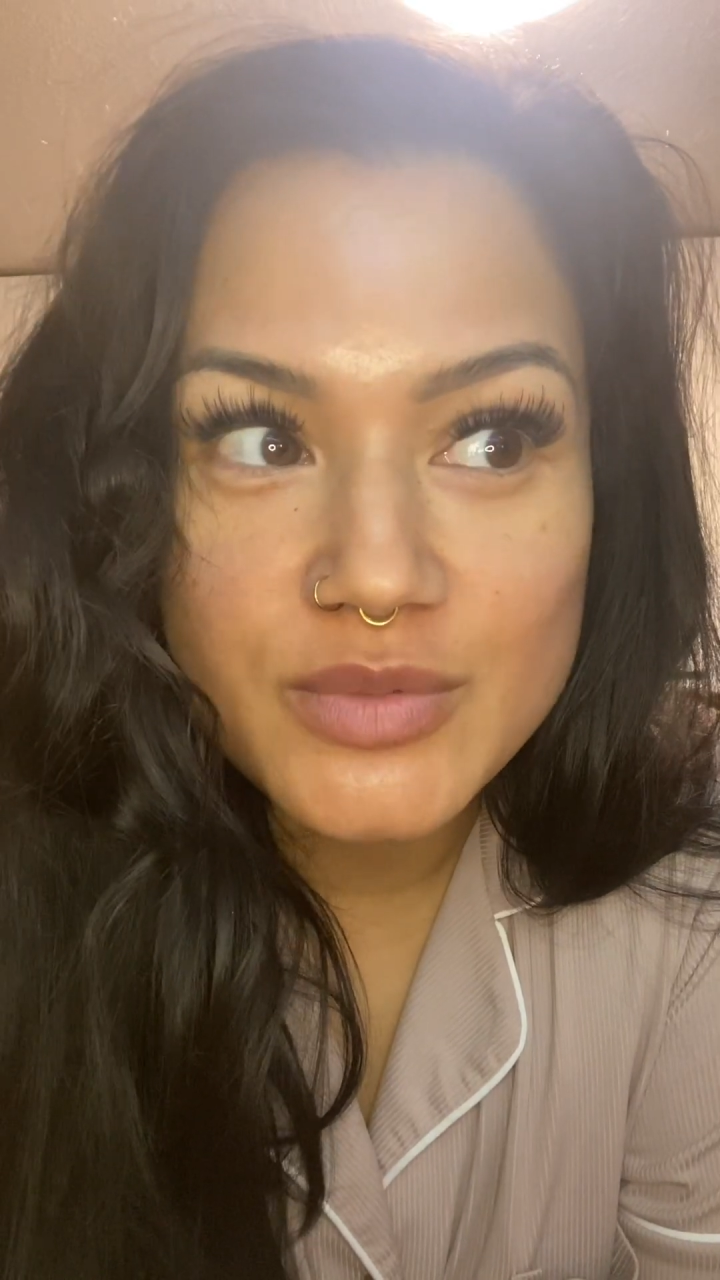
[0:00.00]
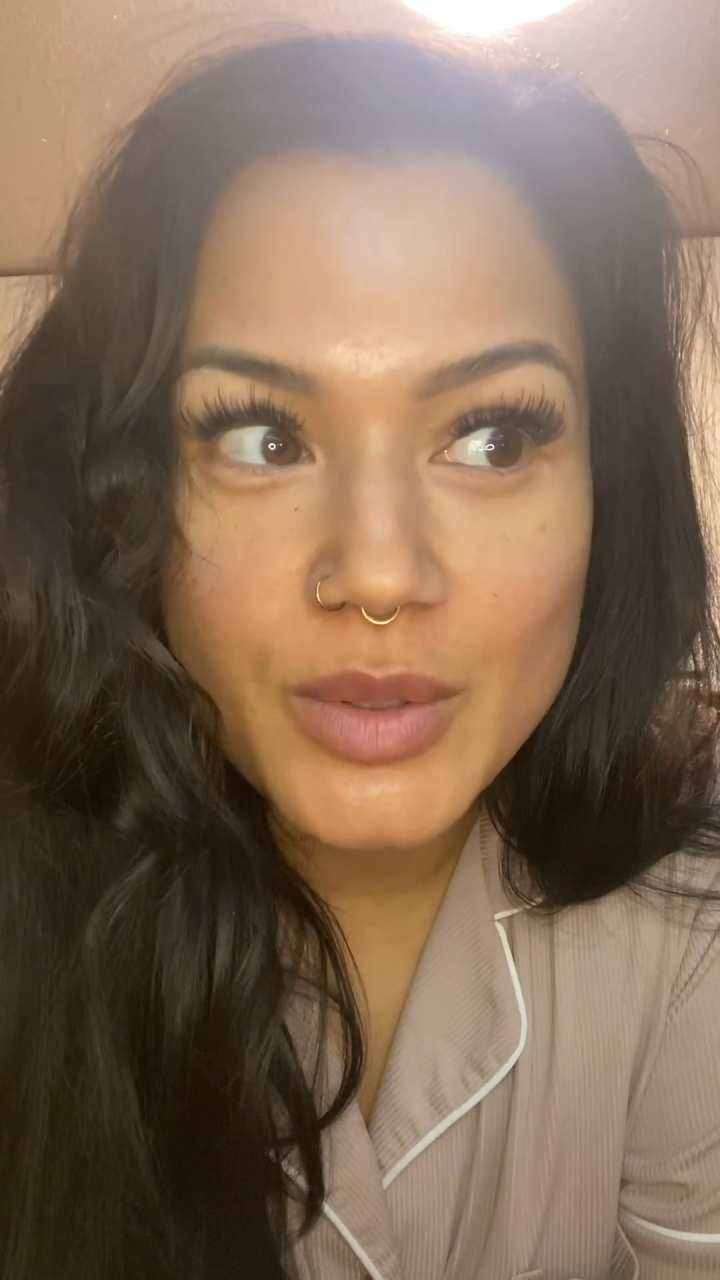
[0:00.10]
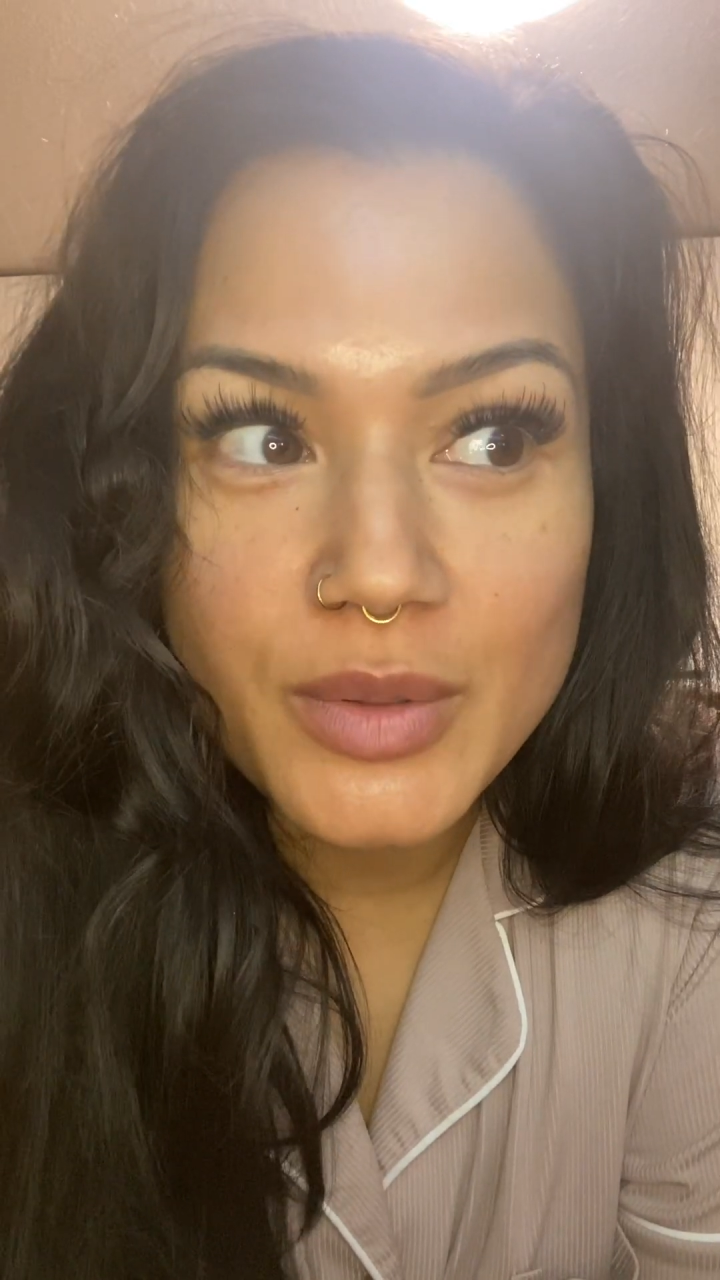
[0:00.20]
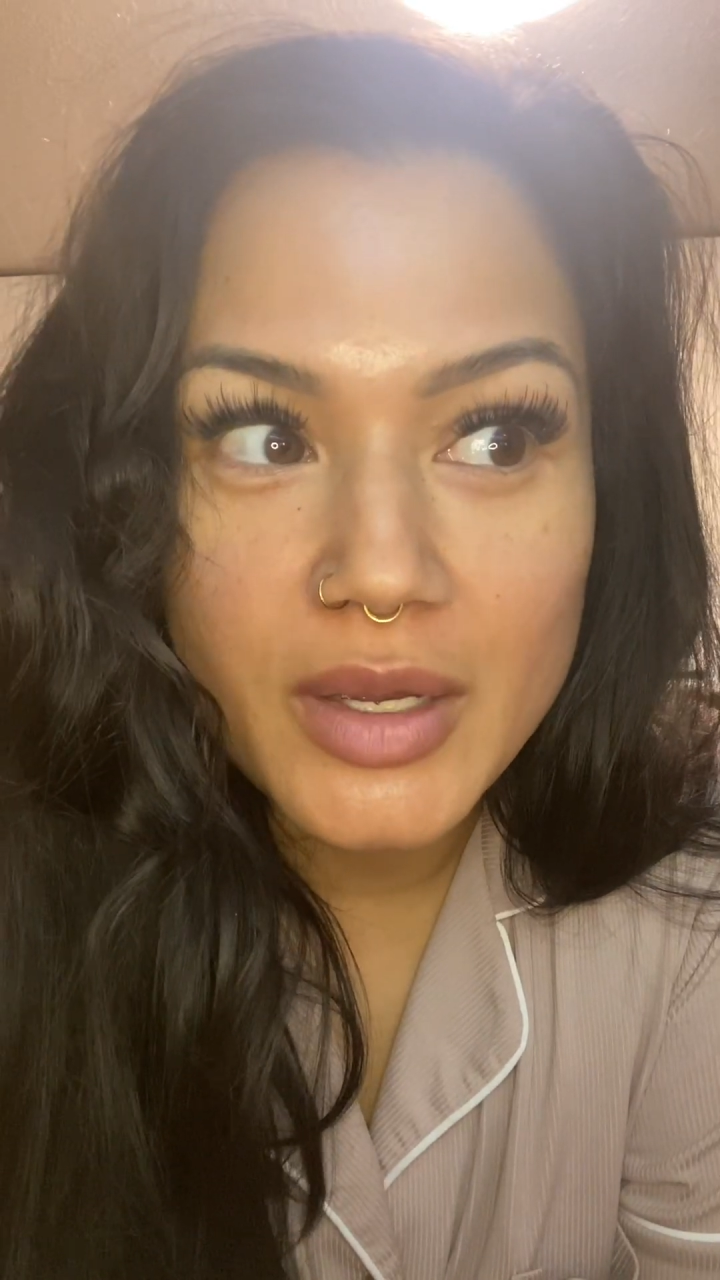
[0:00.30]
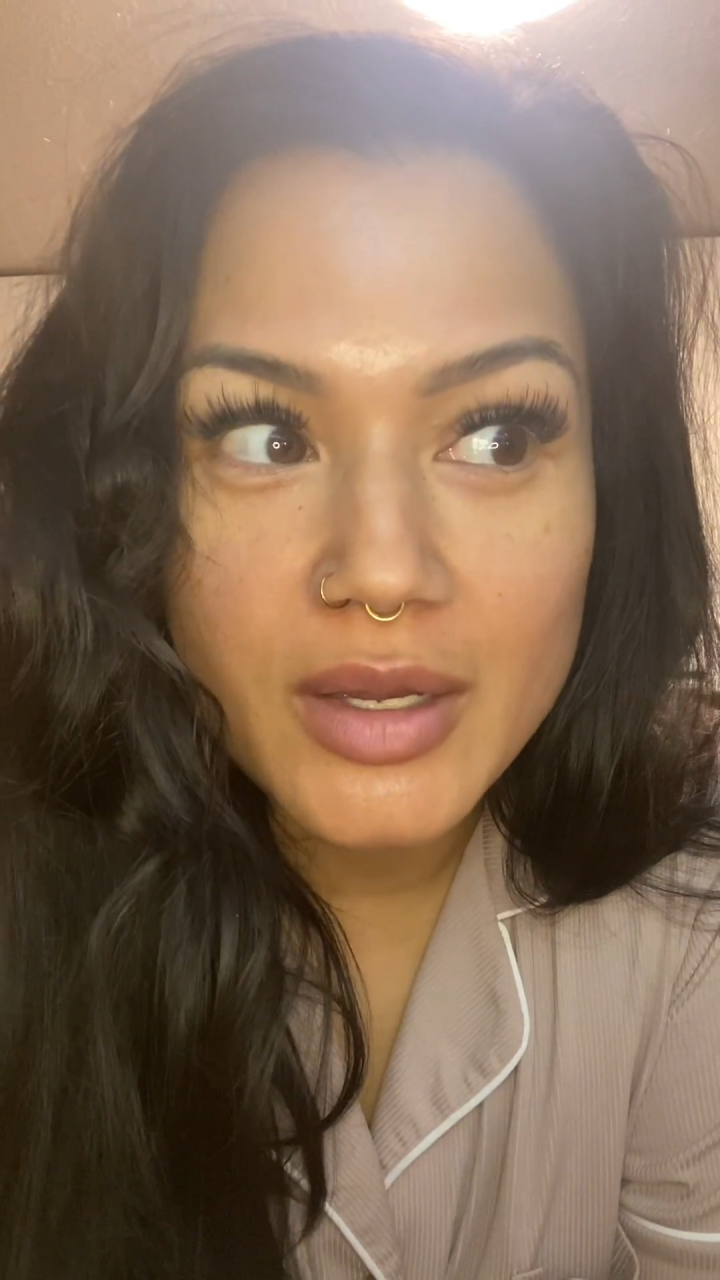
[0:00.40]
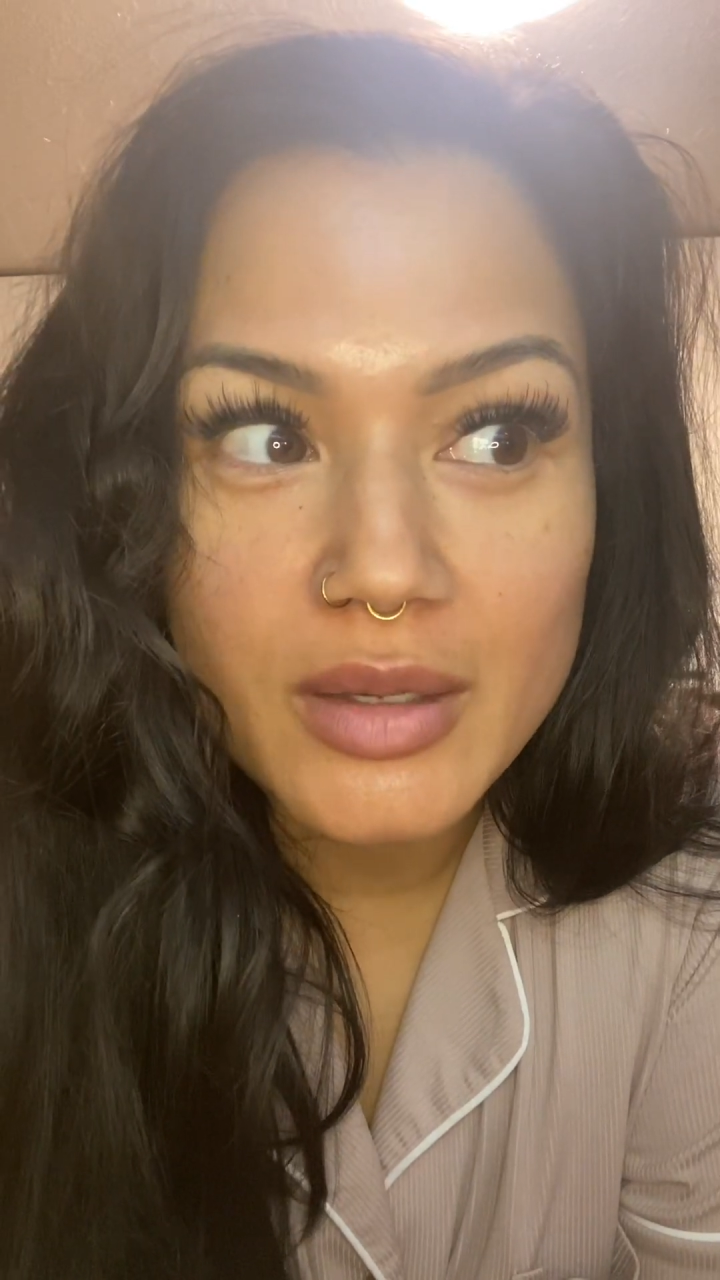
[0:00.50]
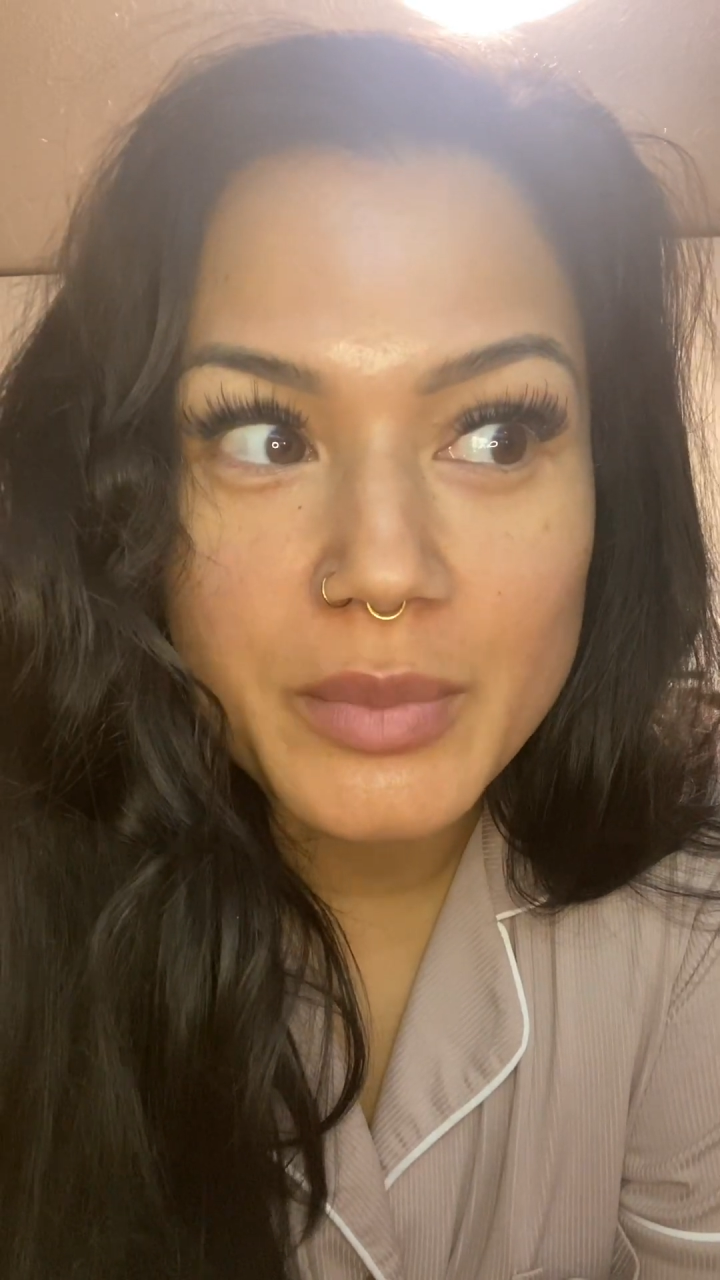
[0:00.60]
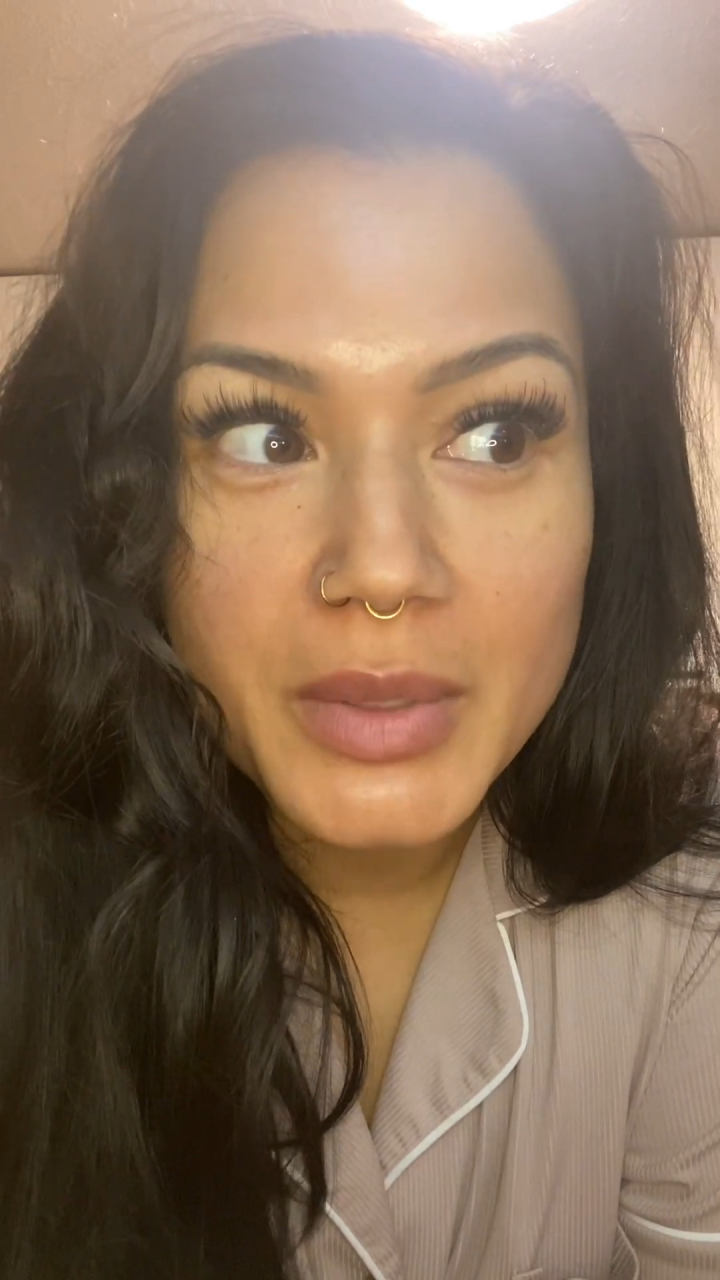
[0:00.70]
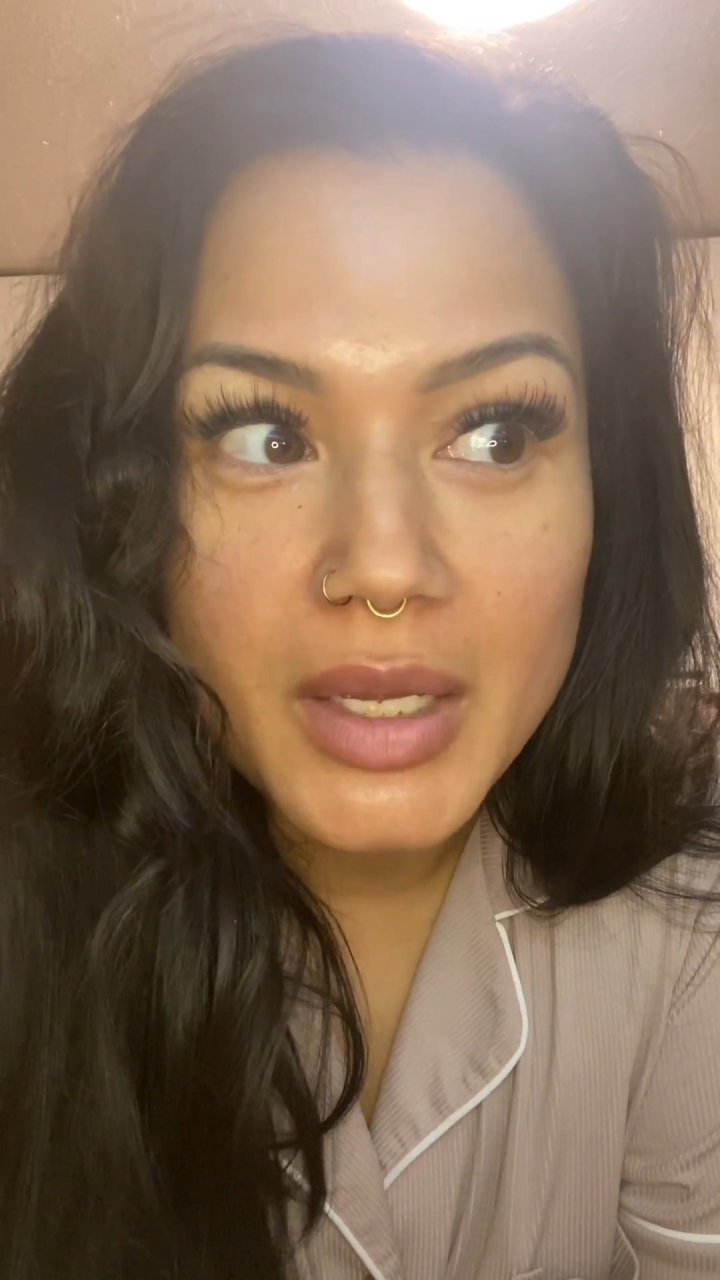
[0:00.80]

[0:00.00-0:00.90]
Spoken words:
woke up.